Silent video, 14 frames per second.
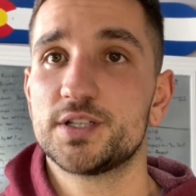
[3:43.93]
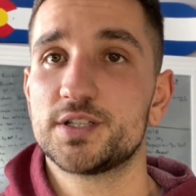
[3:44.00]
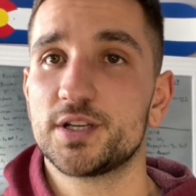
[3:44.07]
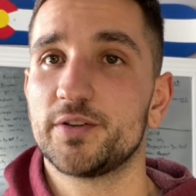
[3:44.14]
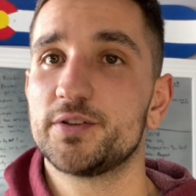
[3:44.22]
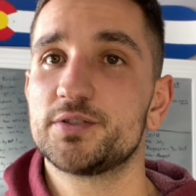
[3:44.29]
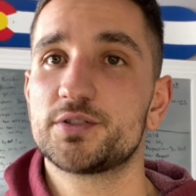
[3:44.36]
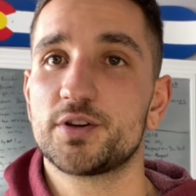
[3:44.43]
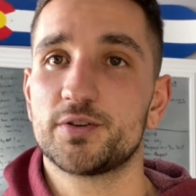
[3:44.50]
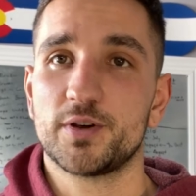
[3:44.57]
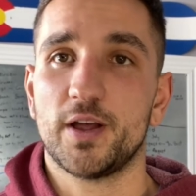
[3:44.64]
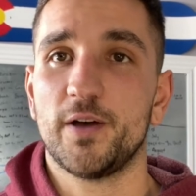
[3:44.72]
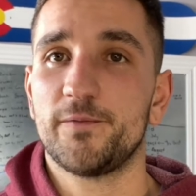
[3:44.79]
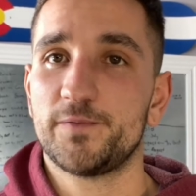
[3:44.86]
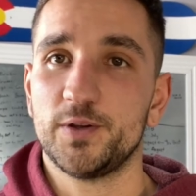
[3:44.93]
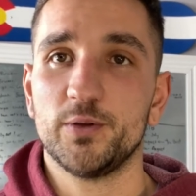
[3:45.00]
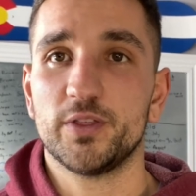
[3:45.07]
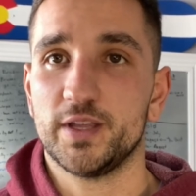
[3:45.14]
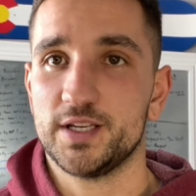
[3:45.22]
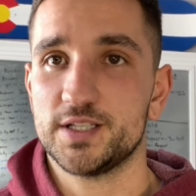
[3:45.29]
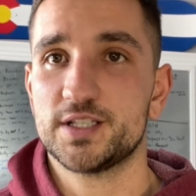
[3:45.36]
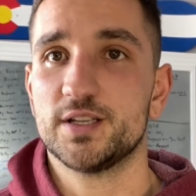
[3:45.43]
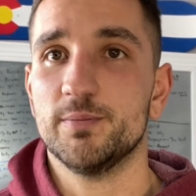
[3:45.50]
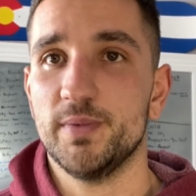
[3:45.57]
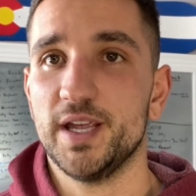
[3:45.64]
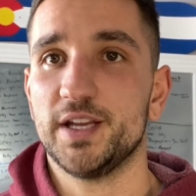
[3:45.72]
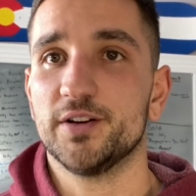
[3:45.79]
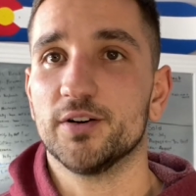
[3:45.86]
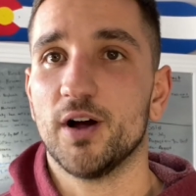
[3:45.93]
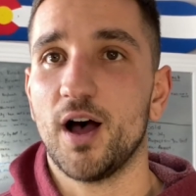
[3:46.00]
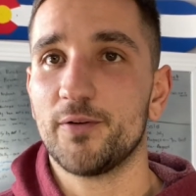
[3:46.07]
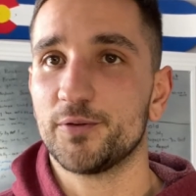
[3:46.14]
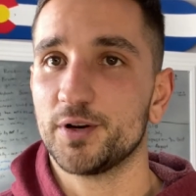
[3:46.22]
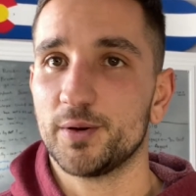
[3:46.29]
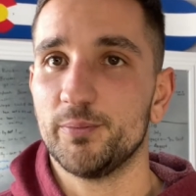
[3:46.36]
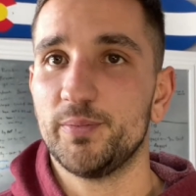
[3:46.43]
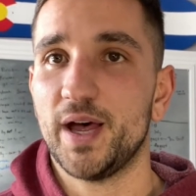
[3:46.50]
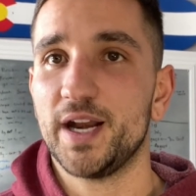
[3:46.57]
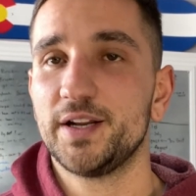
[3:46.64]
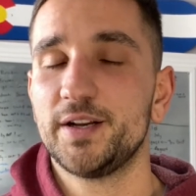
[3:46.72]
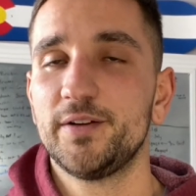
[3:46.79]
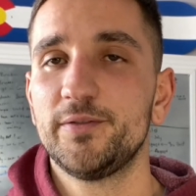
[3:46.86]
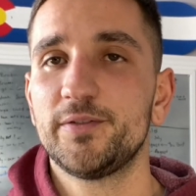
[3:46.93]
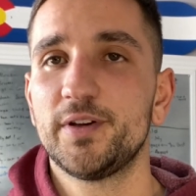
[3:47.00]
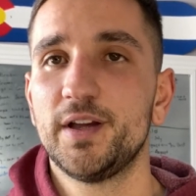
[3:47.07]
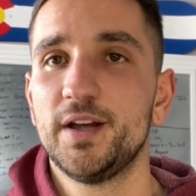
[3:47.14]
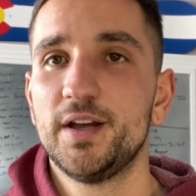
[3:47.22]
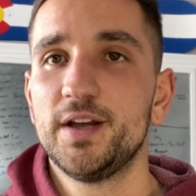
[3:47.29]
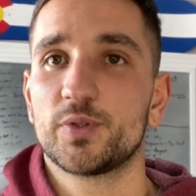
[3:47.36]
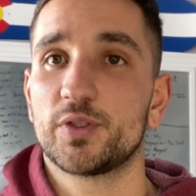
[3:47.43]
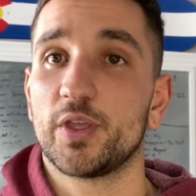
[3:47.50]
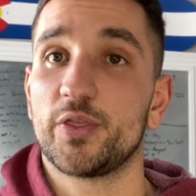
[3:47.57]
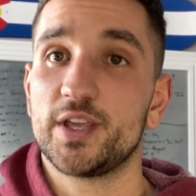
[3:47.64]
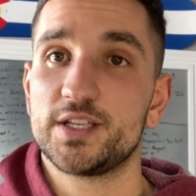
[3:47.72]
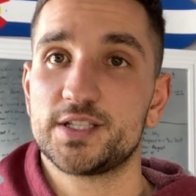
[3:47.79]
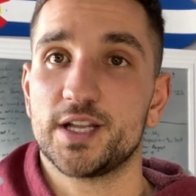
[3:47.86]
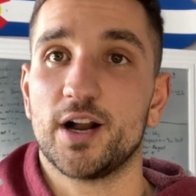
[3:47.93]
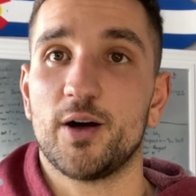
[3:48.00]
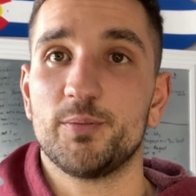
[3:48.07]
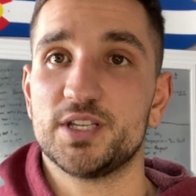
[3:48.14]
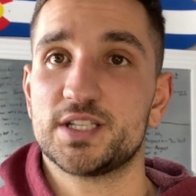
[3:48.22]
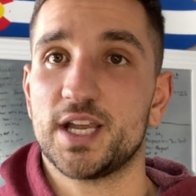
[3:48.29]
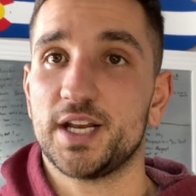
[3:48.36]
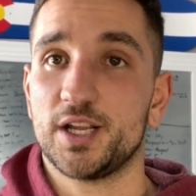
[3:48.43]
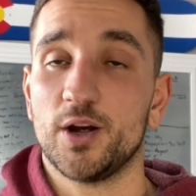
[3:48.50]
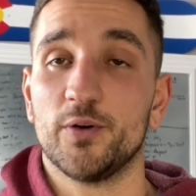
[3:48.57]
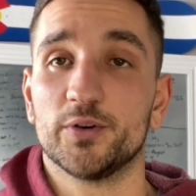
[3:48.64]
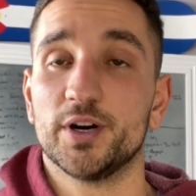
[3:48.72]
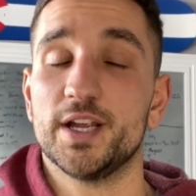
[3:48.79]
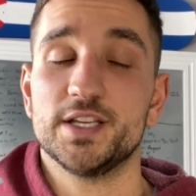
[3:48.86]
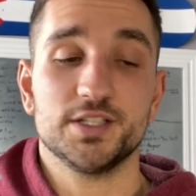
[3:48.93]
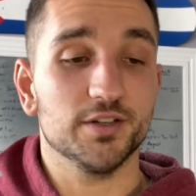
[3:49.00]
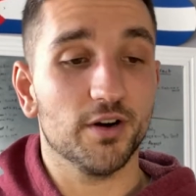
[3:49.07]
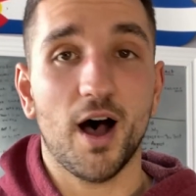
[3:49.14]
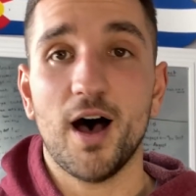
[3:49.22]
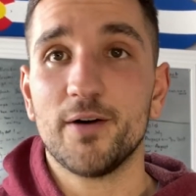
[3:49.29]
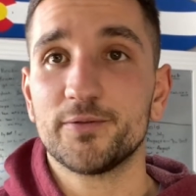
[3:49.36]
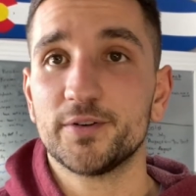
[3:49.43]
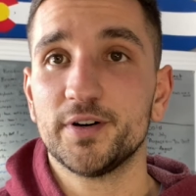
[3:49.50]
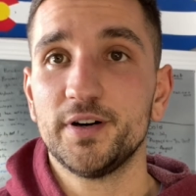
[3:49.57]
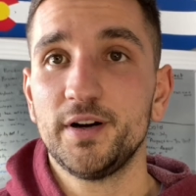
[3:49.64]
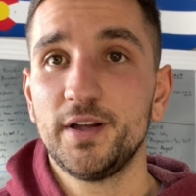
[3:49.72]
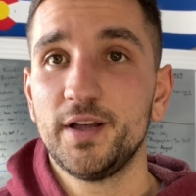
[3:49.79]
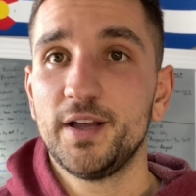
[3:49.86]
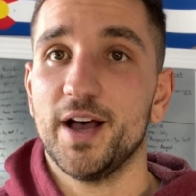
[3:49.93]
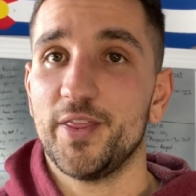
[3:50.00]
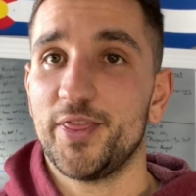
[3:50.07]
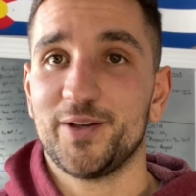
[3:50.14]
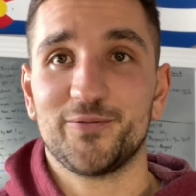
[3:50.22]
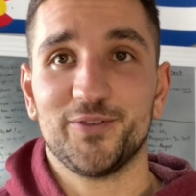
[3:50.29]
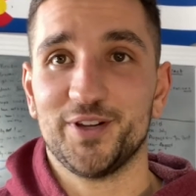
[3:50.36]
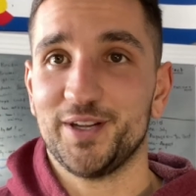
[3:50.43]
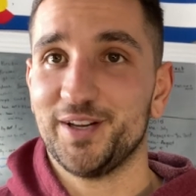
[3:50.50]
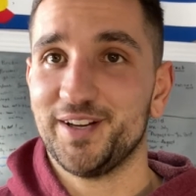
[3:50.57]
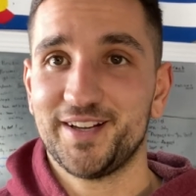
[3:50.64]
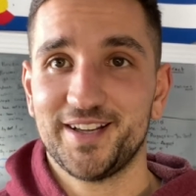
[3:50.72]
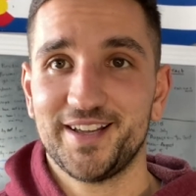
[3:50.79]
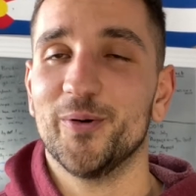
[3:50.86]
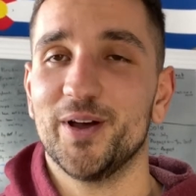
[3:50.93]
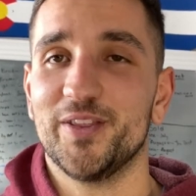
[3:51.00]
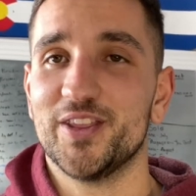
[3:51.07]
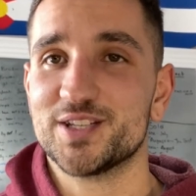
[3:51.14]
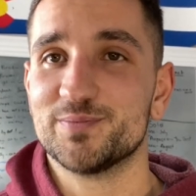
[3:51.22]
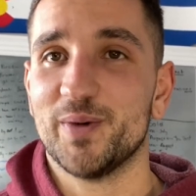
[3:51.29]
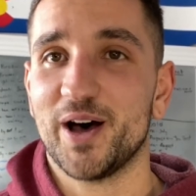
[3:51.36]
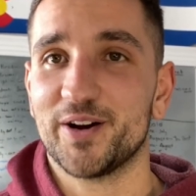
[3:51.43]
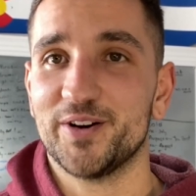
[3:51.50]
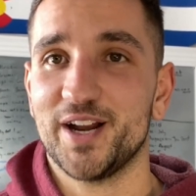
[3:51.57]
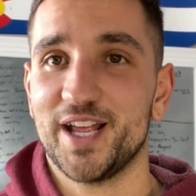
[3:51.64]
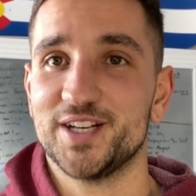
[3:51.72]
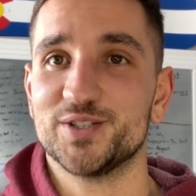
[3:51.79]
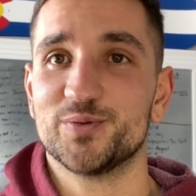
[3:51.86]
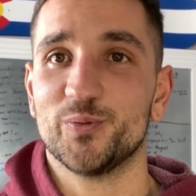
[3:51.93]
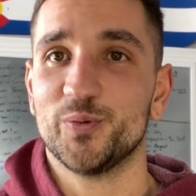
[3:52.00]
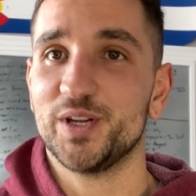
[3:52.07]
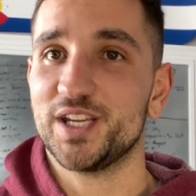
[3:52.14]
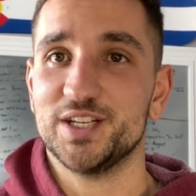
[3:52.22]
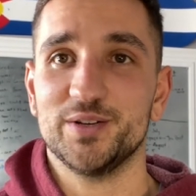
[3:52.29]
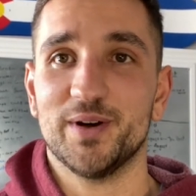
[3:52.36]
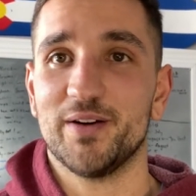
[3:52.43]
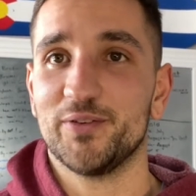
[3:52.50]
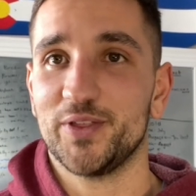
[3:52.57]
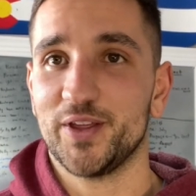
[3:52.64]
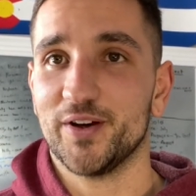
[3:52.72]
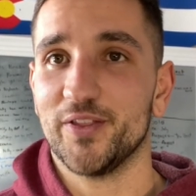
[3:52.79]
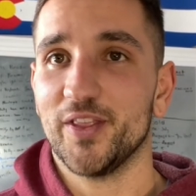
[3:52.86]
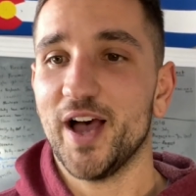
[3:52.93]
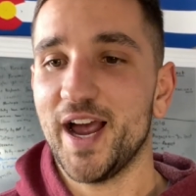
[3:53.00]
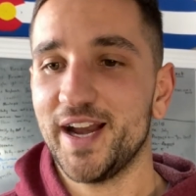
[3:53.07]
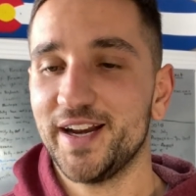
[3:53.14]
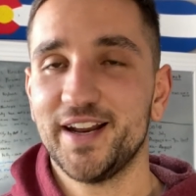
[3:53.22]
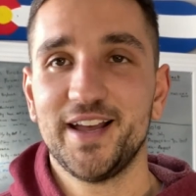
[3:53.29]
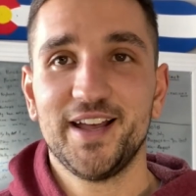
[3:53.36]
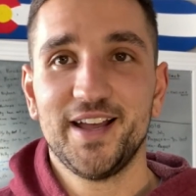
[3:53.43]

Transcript: So those are a few things to make your offer competitive. The things that I'll be sending over is your offer. Thankfully, in this modern age, we can do everything online.